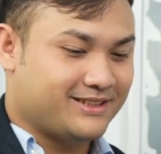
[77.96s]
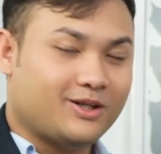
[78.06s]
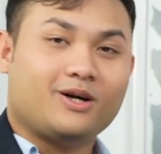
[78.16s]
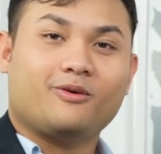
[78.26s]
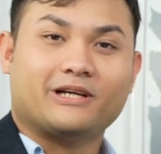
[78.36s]

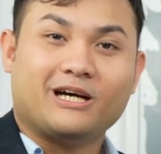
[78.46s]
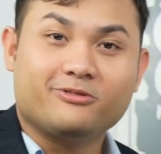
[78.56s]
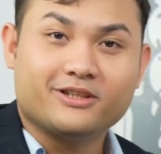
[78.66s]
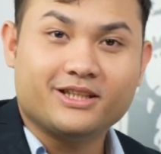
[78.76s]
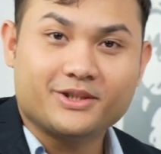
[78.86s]
So,
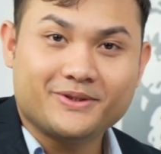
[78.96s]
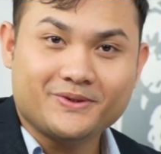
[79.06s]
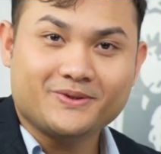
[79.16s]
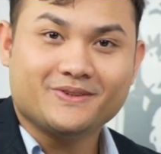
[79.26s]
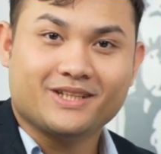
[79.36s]
without further
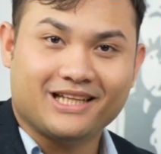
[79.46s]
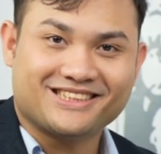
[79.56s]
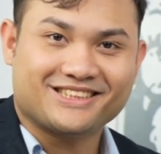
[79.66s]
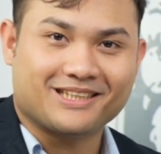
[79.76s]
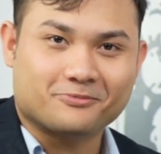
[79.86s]
ado,
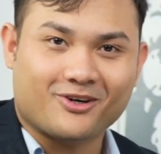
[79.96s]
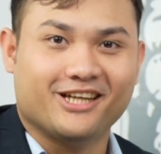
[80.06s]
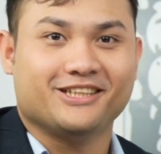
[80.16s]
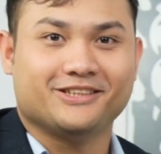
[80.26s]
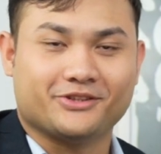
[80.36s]
let's jump
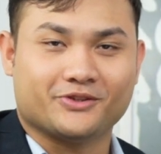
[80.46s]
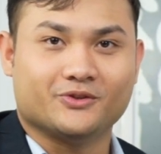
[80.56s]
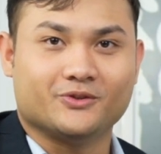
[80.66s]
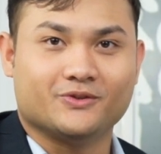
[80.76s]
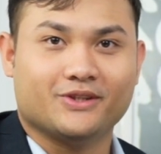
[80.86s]
right
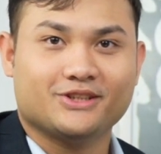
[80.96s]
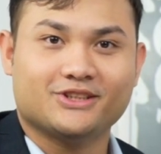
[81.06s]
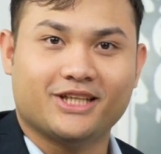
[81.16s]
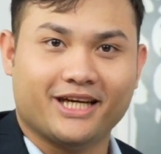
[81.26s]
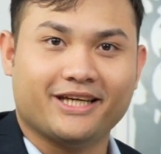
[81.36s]
into
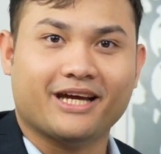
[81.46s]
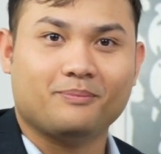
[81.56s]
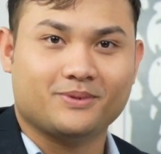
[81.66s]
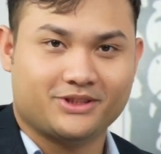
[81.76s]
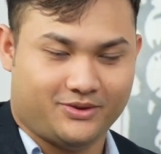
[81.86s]
today's
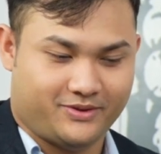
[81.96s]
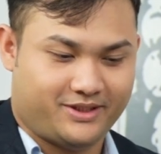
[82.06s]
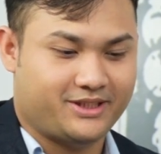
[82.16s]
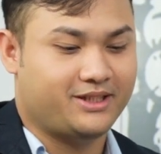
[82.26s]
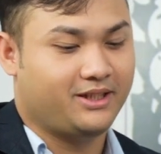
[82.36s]

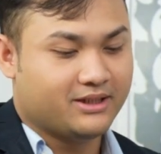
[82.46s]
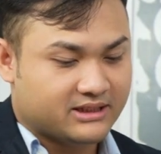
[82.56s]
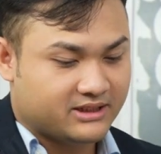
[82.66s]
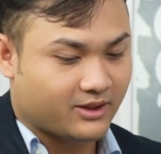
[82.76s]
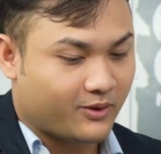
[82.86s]
episode.
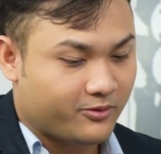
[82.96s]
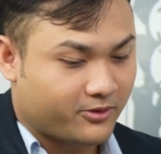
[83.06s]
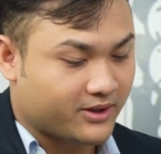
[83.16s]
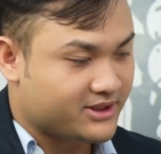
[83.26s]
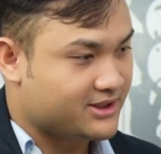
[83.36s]
So,
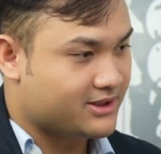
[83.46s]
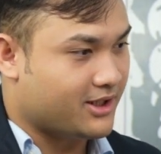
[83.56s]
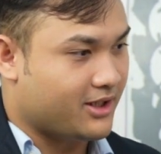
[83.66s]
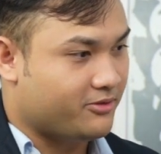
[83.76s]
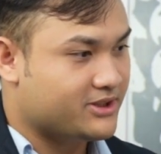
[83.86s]
first
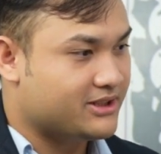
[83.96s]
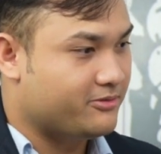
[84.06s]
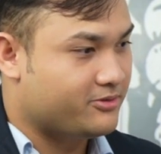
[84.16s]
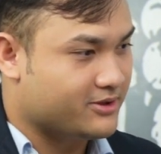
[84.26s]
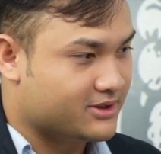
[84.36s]

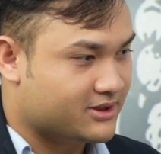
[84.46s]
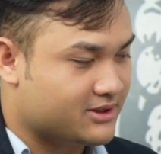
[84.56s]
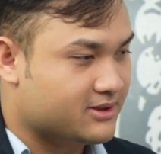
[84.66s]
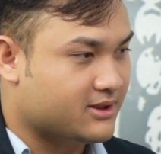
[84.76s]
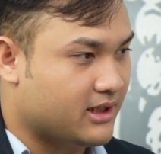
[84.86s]
thing
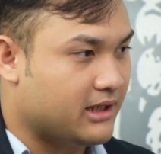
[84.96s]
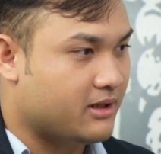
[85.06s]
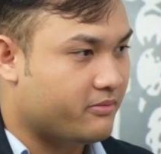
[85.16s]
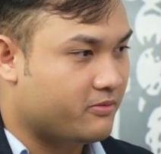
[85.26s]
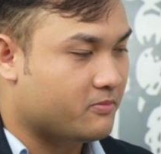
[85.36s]
first,
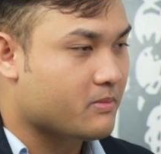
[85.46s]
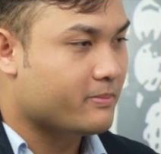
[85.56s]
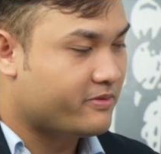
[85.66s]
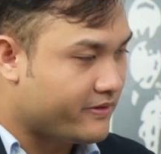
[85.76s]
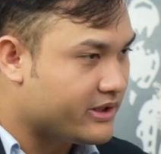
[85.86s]

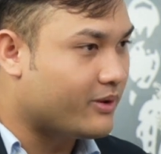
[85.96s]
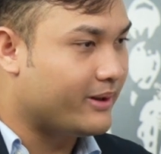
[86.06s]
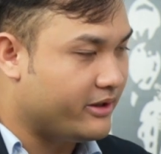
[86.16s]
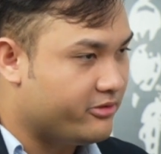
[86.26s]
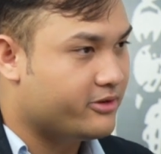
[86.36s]
before we
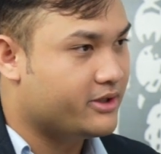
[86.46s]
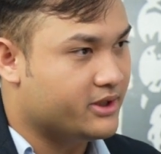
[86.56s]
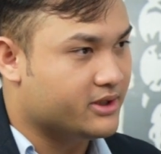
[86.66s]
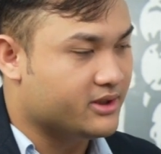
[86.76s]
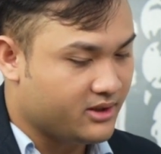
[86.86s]
go any
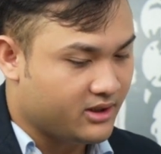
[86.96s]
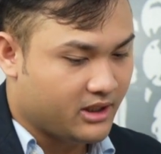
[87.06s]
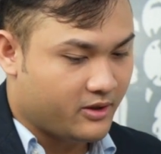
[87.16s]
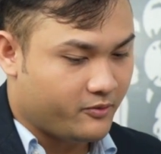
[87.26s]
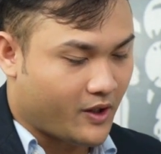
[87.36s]
further,
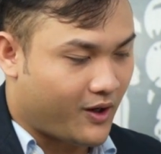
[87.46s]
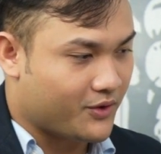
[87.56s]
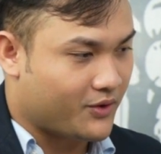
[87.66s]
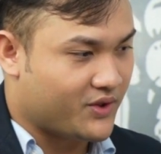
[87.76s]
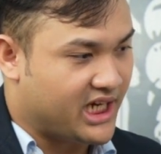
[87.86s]
we
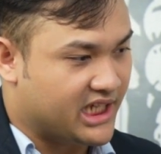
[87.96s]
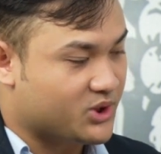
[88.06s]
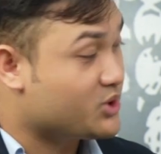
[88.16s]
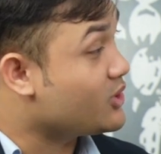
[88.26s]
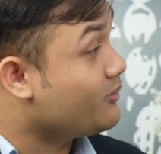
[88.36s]
all know that
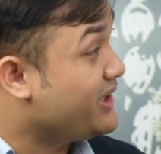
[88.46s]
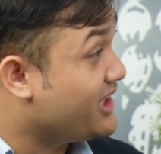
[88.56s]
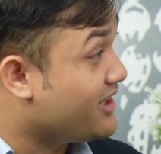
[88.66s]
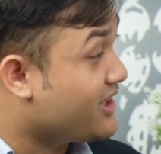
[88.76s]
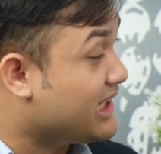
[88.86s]
social
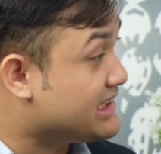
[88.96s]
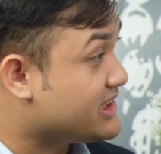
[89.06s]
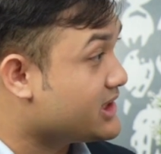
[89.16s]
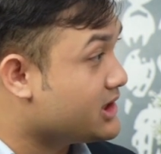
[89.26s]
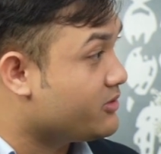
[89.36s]
media
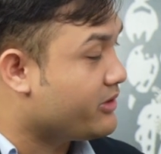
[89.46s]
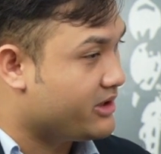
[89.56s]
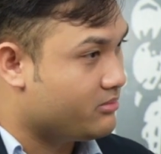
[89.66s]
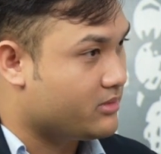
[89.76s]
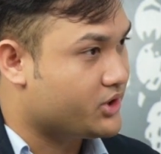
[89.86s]
has
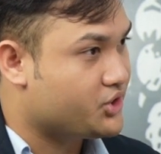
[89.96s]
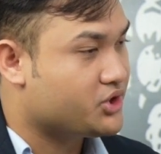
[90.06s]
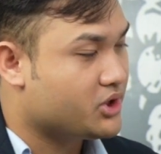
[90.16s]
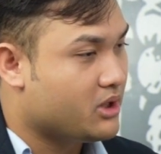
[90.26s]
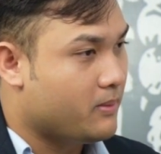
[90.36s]
very
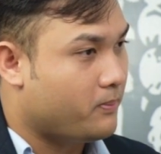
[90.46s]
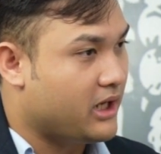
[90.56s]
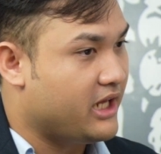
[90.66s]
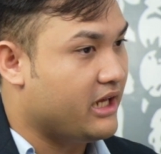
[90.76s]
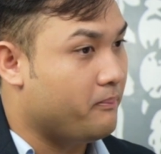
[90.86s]
much
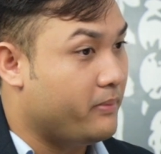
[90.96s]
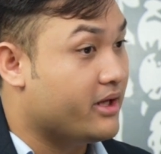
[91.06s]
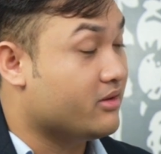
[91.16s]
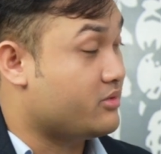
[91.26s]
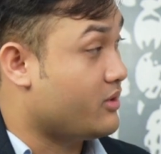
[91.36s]
played a
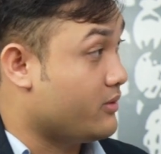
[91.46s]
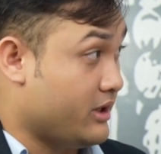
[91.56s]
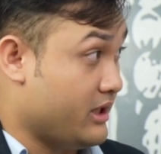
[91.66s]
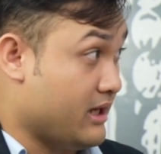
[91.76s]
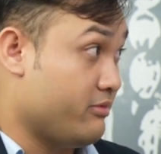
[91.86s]
bigger role
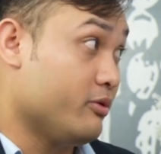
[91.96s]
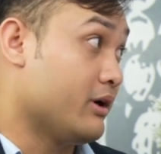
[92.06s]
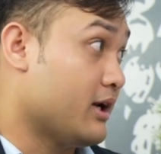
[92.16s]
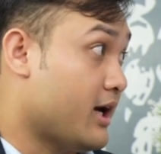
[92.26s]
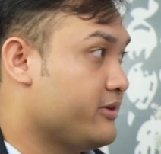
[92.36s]
in
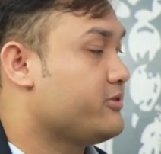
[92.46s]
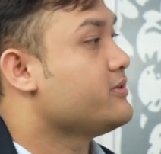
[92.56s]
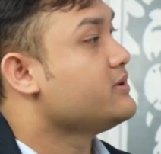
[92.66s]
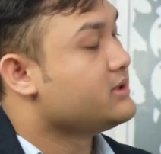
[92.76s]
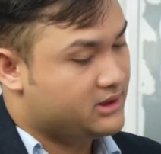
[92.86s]
everyone's life.
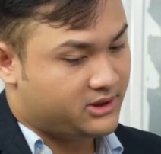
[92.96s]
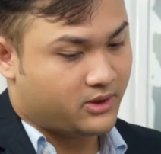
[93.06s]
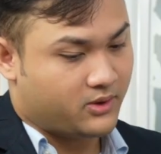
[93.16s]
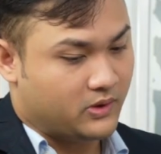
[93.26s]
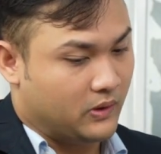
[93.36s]

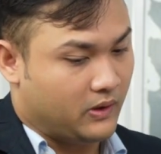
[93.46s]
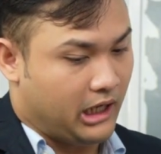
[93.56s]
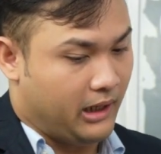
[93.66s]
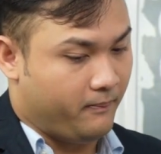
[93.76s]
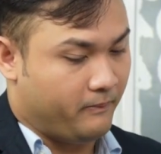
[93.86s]
So,
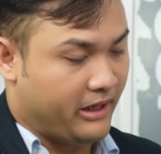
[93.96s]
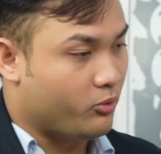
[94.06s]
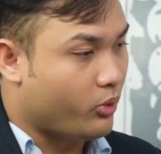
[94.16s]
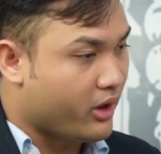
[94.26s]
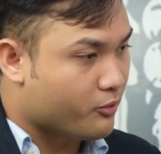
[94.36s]

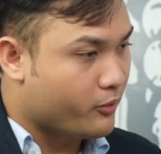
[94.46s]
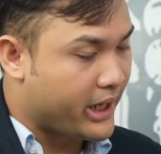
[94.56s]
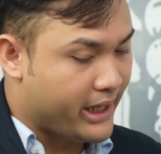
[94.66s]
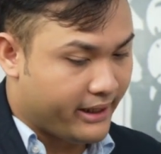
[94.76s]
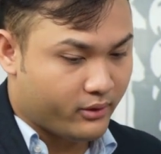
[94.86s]
in what
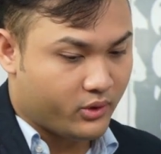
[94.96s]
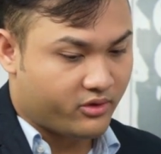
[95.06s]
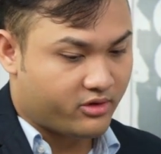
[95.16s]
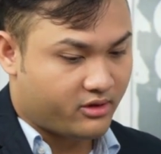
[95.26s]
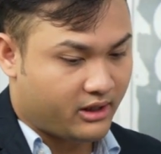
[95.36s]
way do
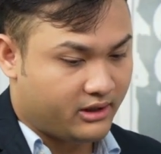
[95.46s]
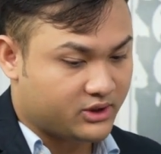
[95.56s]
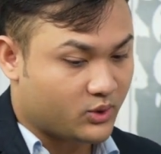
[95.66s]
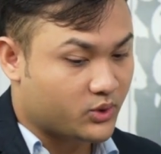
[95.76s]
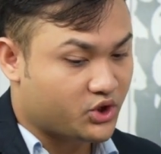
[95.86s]
you think
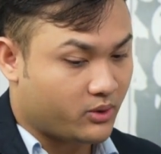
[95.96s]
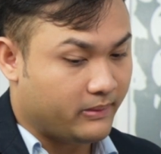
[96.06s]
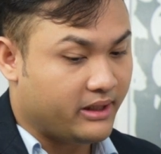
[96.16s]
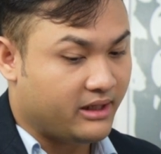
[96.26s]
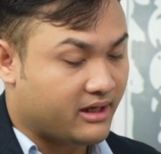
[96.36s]
social
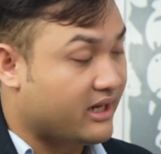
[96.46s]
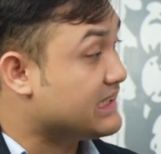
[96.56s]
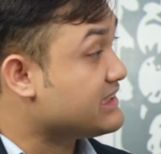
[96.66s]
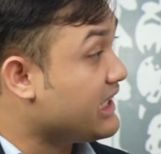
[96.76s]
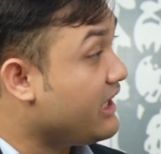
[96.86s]
media
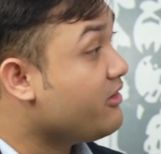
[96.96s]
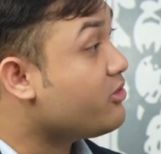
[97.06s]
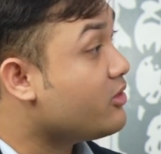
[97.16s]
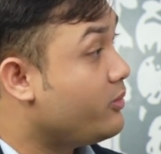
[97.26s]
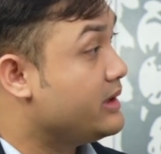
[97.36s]
has
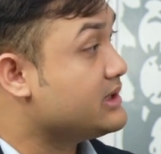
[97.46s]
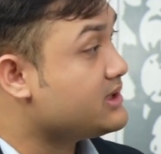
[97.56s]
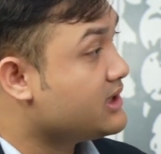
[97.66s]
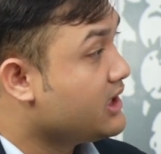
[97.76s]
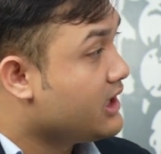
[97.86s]

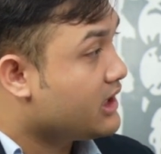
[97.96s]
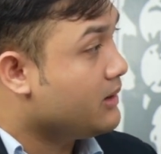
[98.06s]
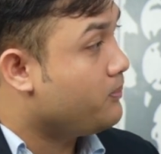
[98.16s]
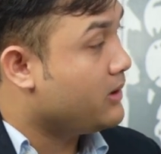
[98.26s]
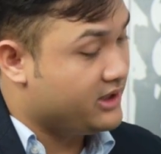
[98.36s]
influenced
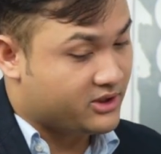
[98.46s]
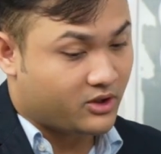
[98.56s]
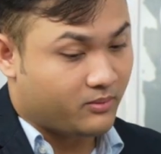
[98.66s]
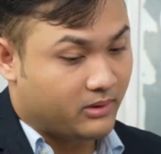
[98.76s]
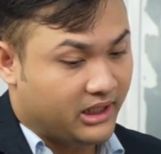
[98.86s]
the
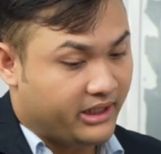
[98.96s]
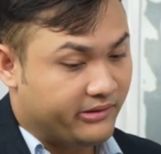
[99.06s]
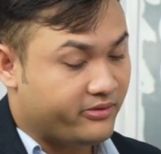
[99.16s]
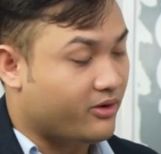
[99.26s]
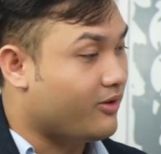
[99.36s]
political
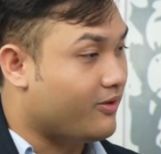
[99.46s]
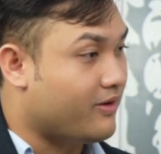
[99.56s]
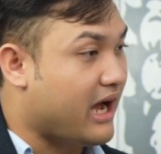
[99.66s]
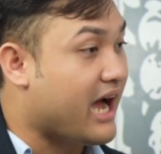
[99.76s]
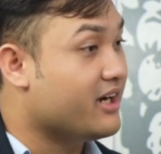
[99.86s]
belief
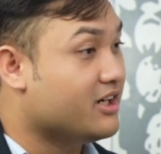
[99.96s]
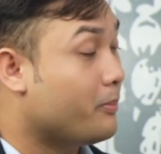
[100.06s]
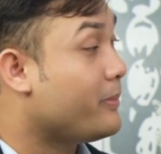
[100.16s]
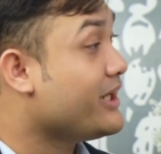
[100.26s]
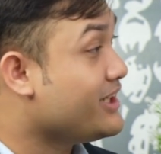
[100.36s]
or other
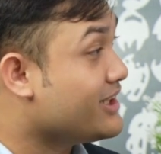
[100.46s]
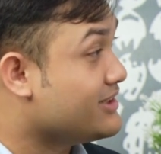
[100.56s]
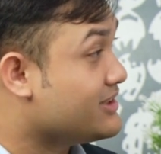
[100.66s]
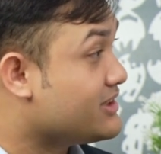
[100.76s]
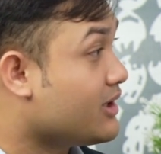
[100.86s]

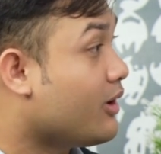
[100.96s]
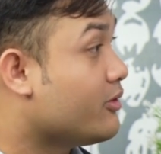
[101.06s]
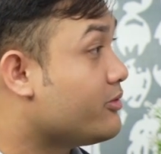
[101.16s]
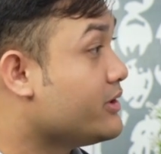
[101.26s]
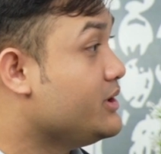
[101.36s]
opinions
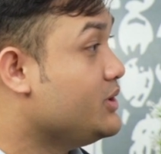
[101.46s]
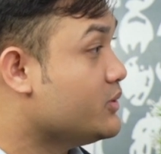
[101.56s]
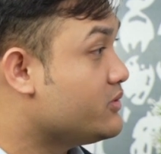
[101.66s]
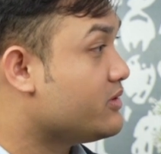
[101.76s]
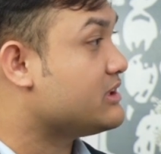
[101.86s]
of the
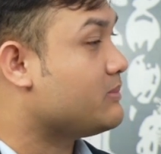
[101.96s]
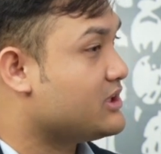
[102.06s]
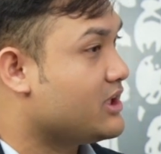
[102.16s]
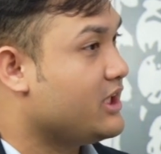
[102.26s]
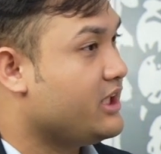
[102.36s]
youth,
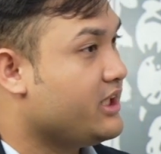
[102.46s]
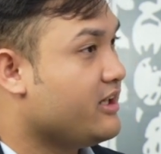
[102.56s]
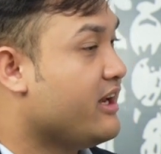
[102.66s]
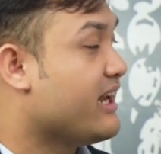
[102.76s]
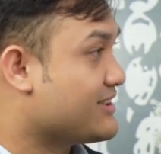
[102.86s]
especially
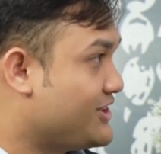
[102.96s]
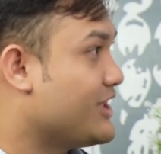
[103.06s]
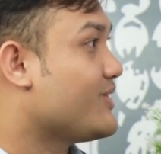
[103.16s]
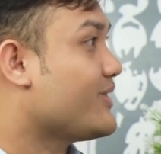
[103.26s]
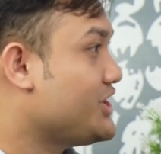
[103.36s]
the next
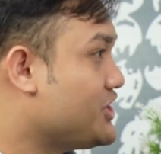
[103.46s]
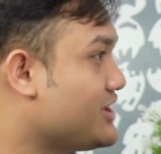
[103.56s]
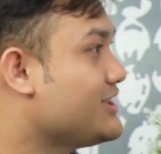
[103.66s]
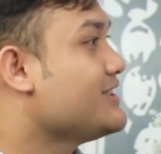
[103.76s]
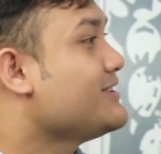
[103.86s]
generation?